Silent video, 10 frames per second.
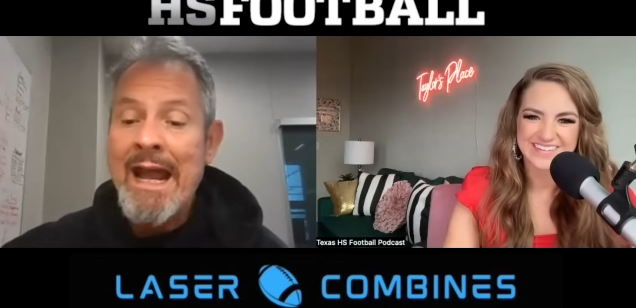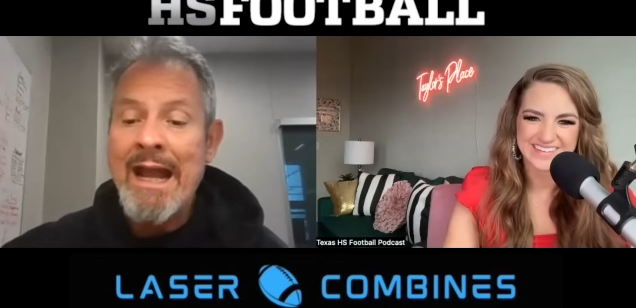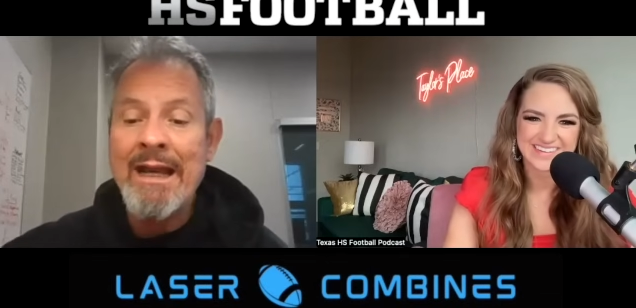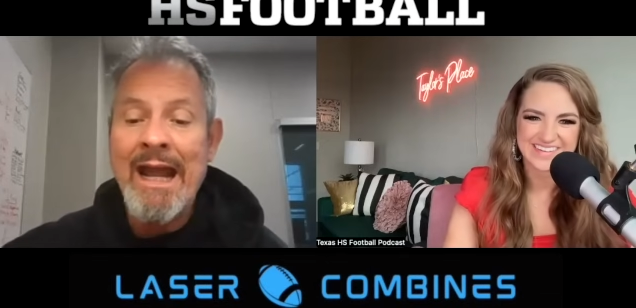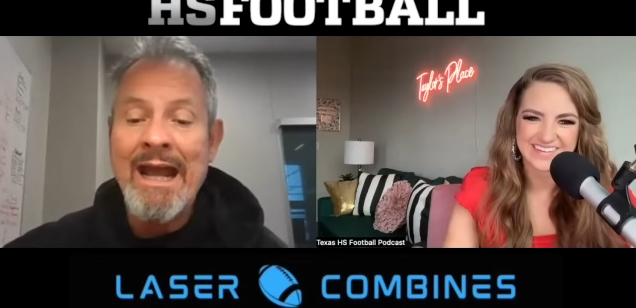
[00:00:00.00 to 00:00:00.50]

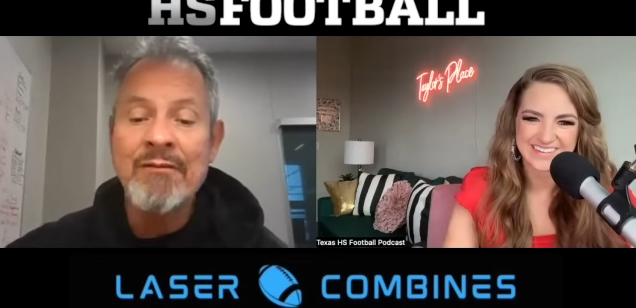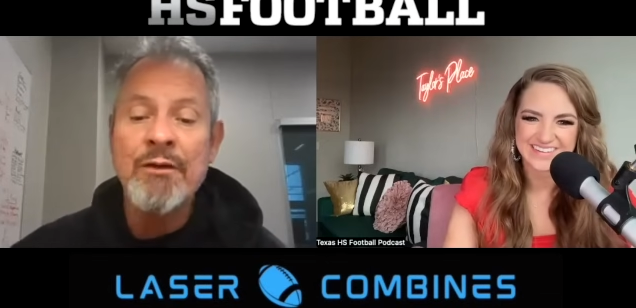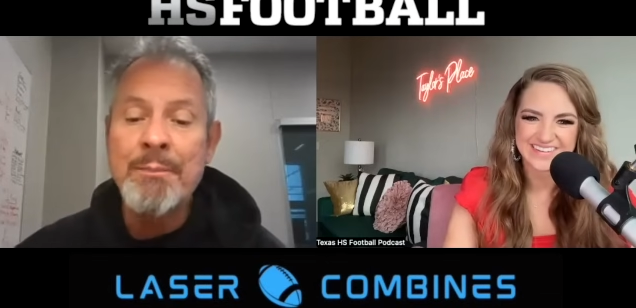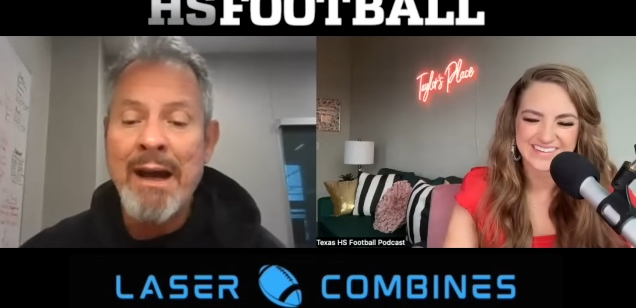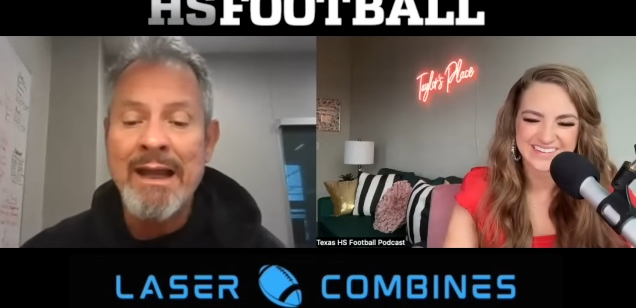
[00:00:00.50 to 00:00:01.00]
Speaker 1: And
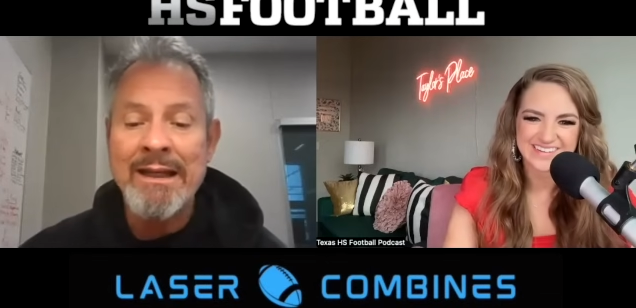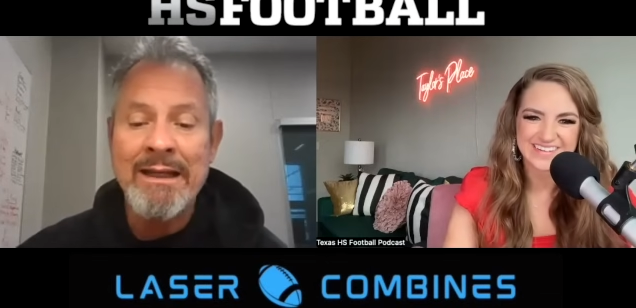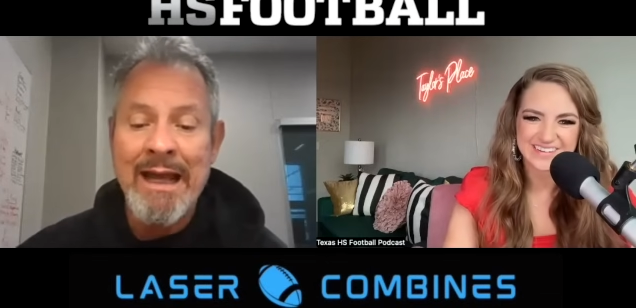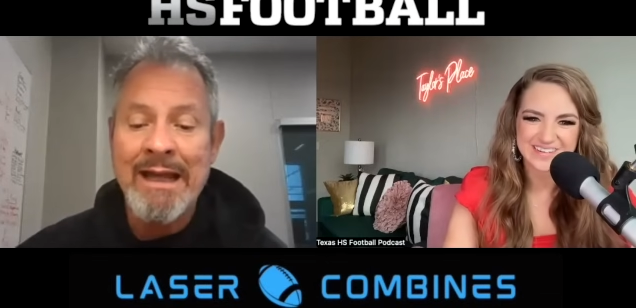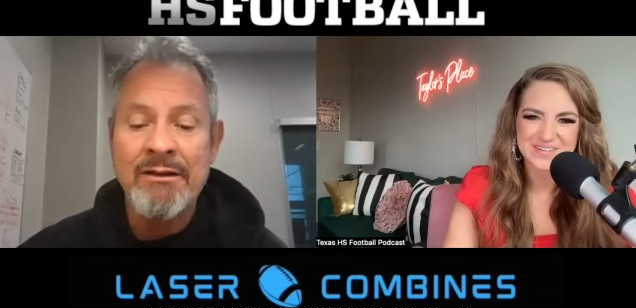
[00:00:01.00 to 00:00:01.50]
everybody
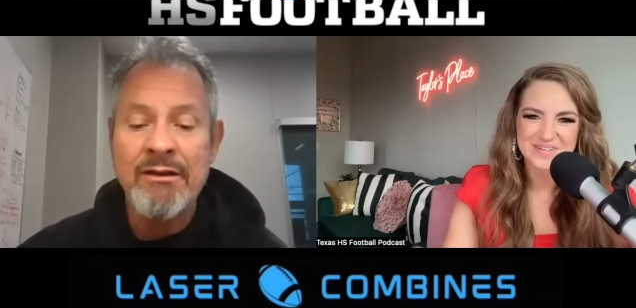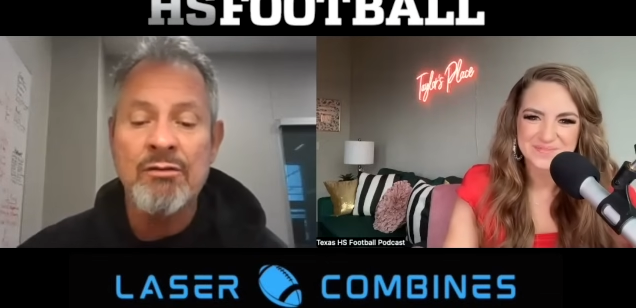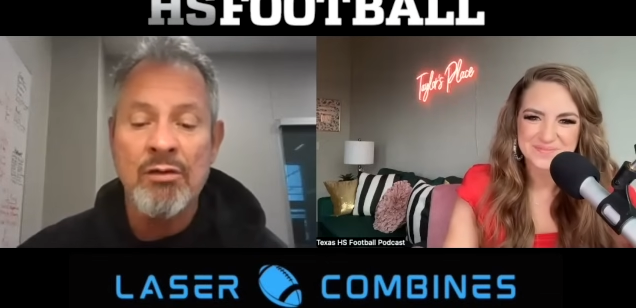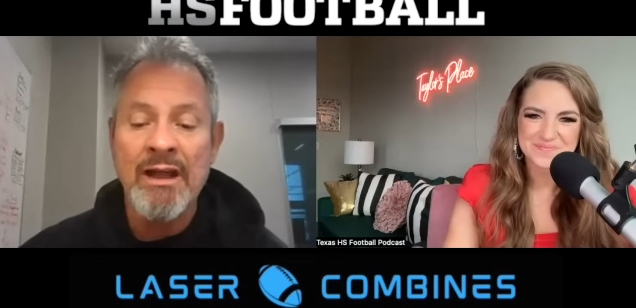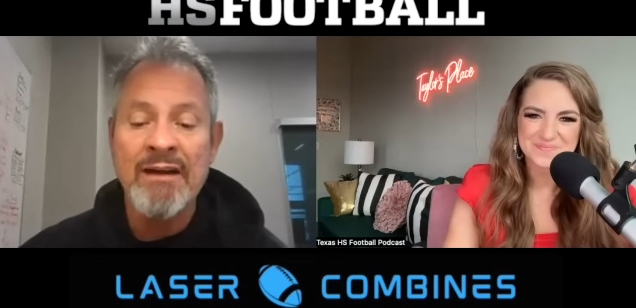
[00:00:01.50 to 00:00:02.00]
at this
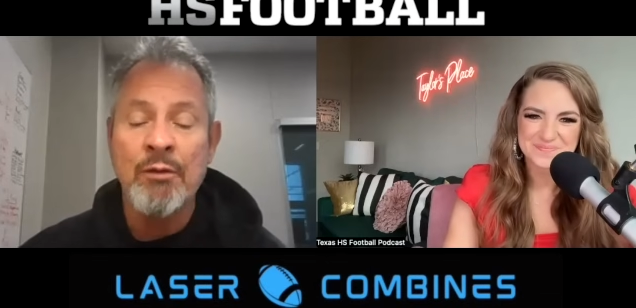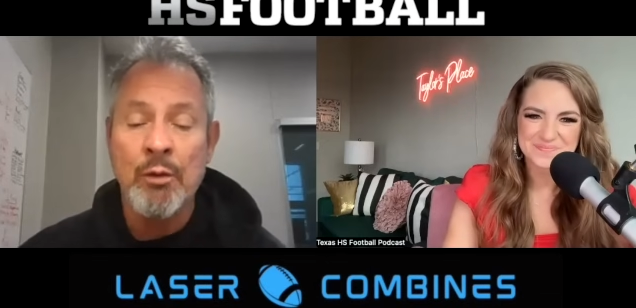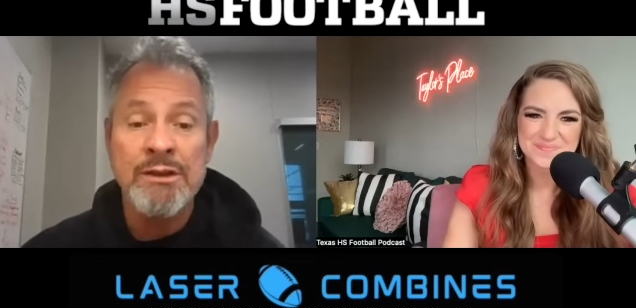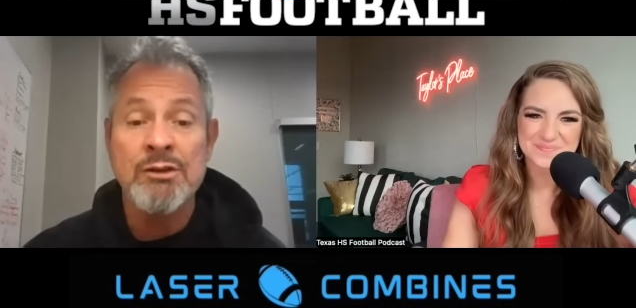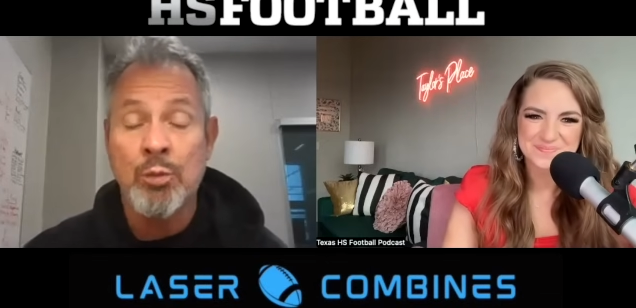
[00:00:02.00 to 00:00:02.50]
level
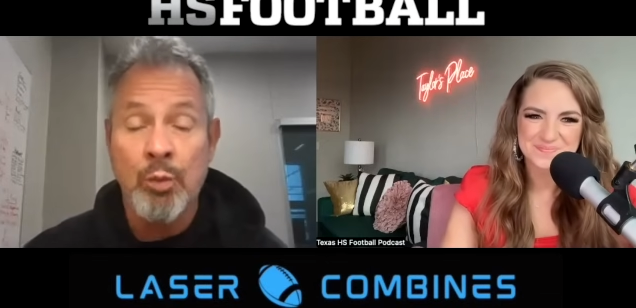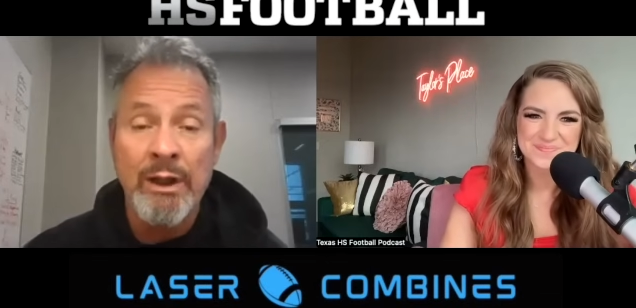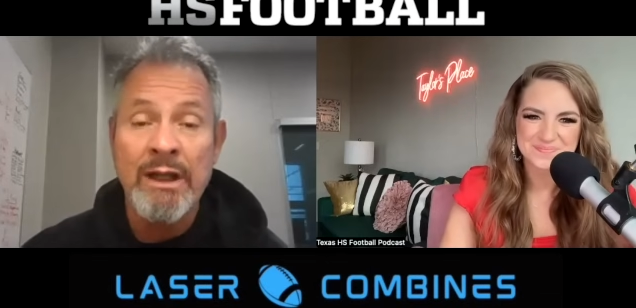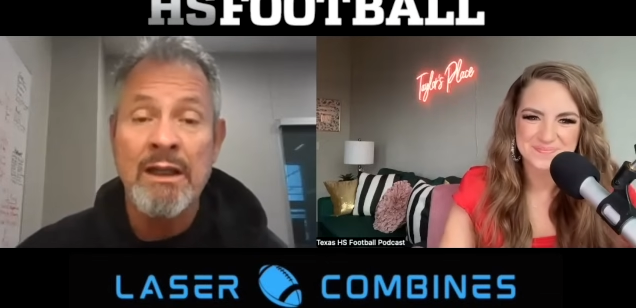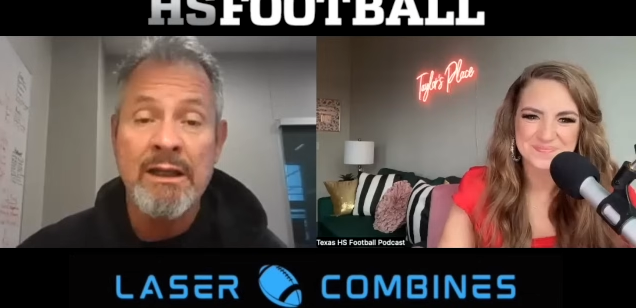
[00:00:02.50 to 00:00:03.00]
is
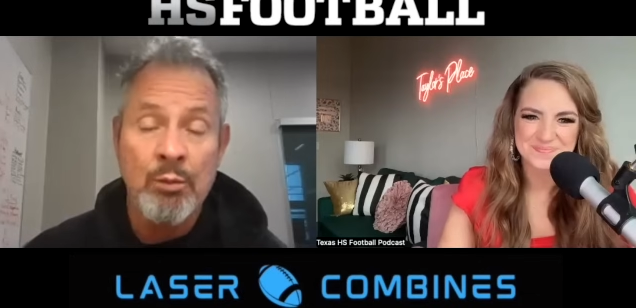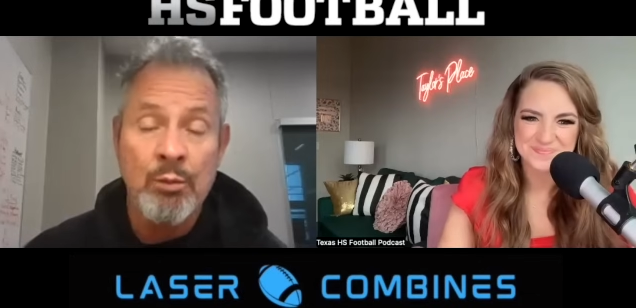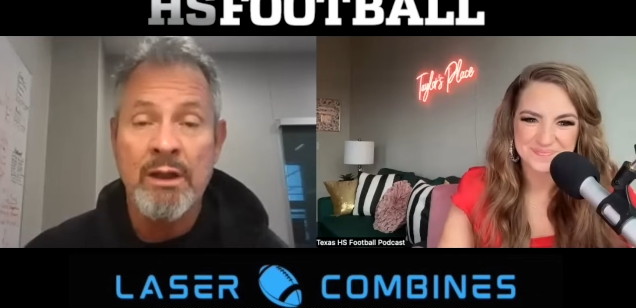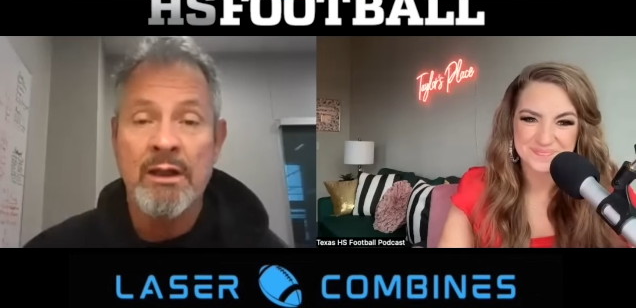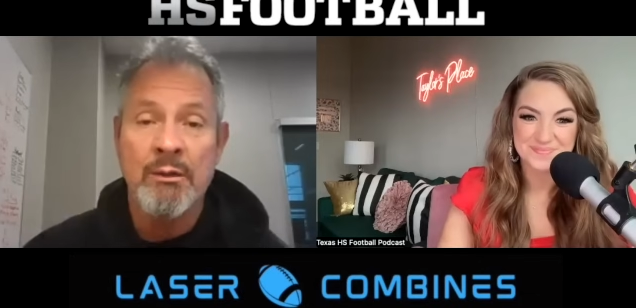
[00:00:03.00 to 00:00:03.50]
really,
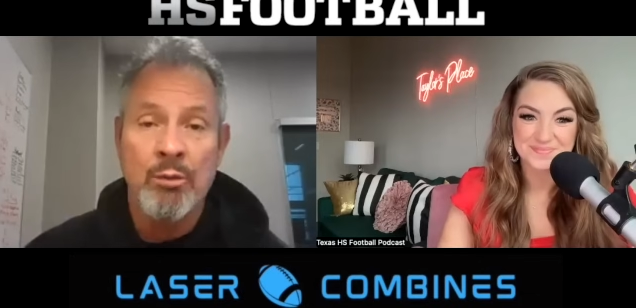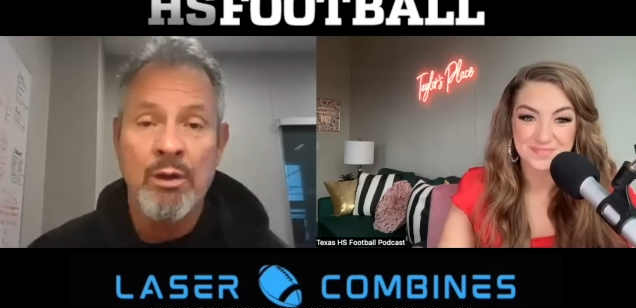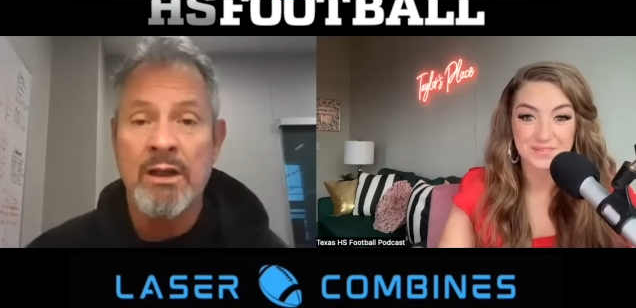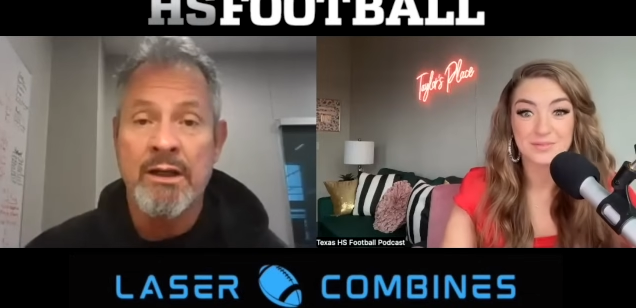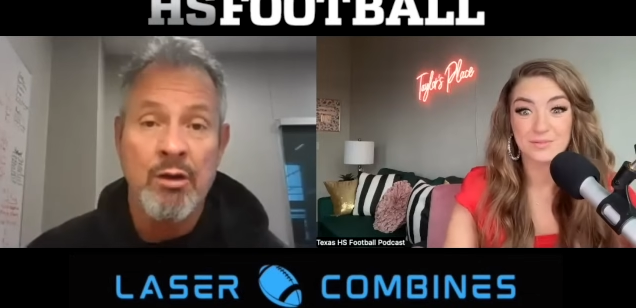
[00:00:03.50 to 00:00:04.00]
really,
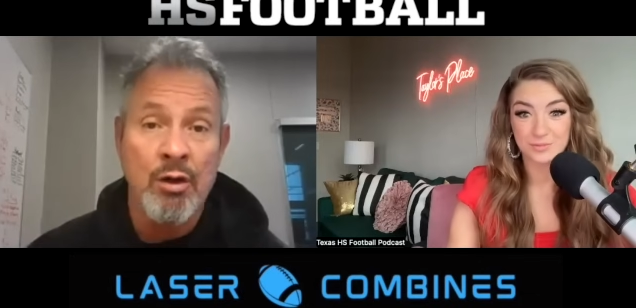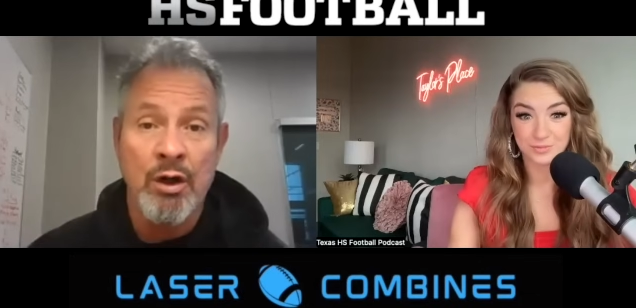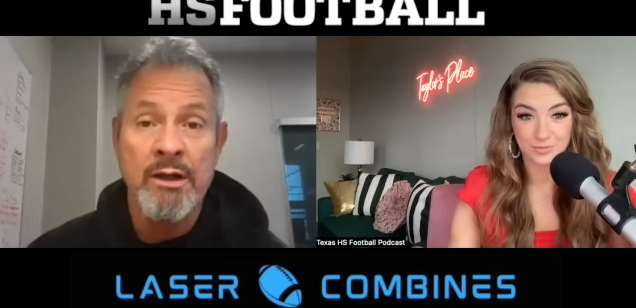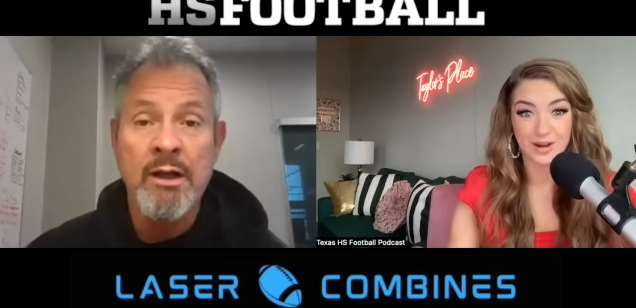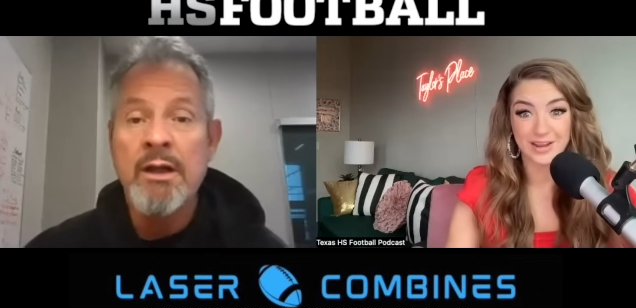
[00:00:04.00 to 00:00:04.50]
really good.
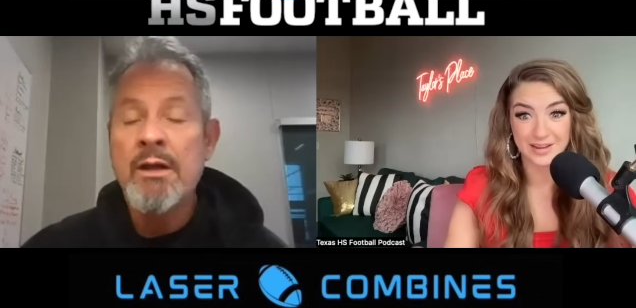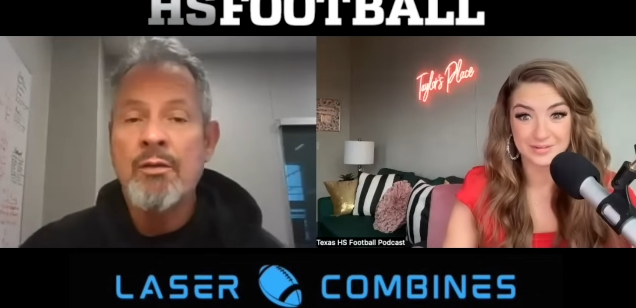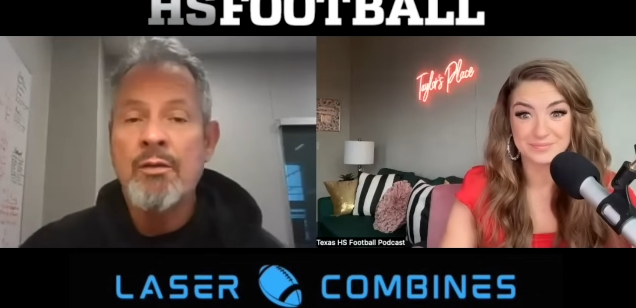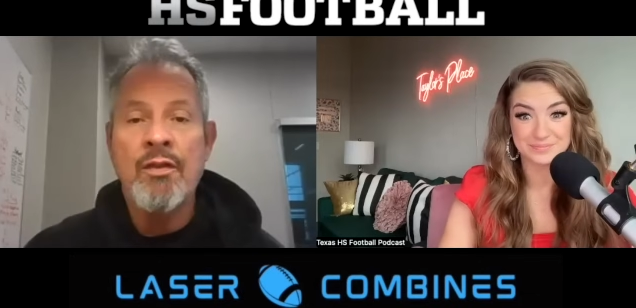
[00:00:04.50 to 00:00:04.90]
Right.